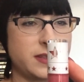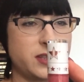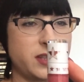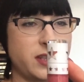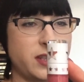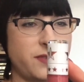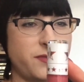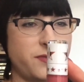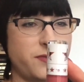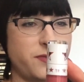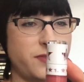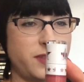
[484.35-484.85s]

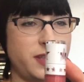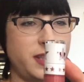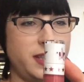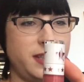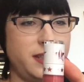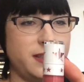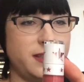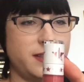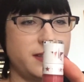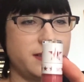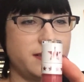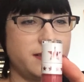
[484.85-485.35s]

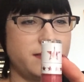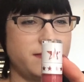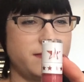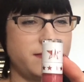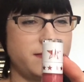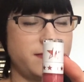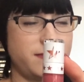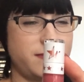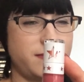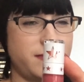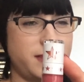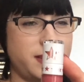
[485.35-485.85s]
Jeffree
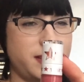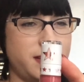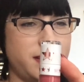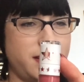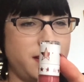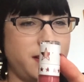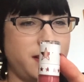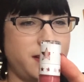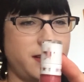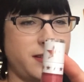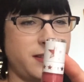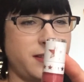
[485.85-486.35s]

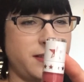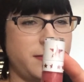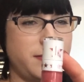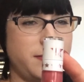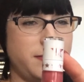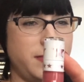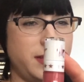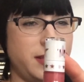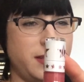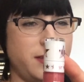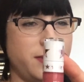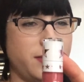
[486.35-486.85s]
Star
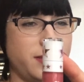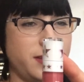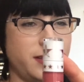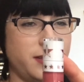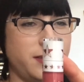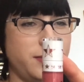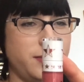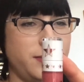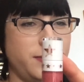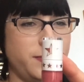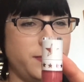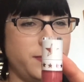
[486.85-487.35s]

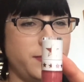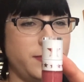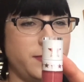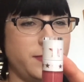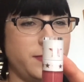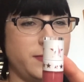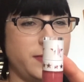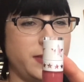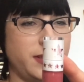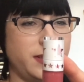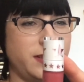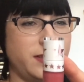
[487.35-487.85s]
logo
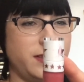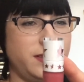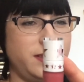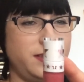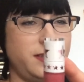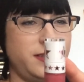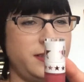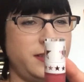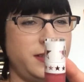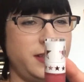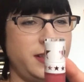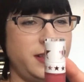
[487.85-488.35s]
on
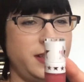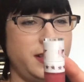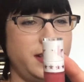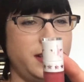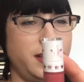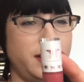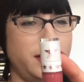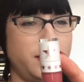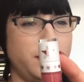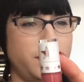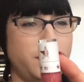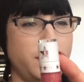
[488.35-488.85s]

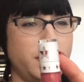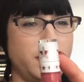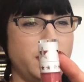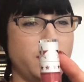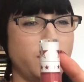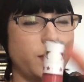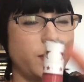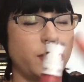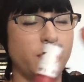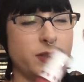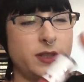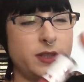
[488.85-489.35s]
with the
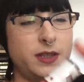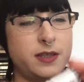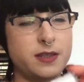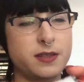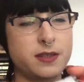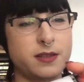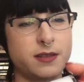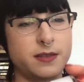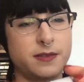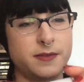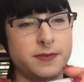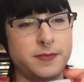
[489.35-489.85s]

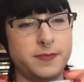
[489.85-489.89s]
white.